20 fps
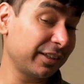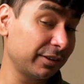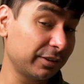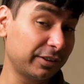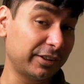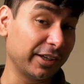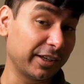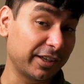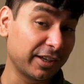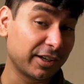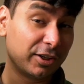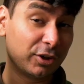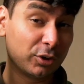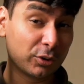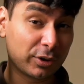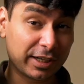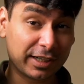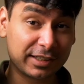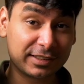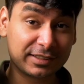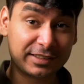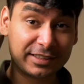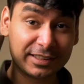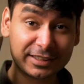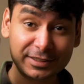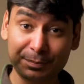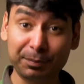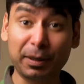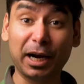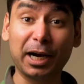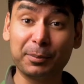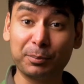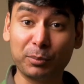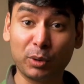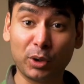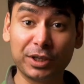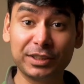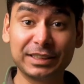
taking a look at this bad boy,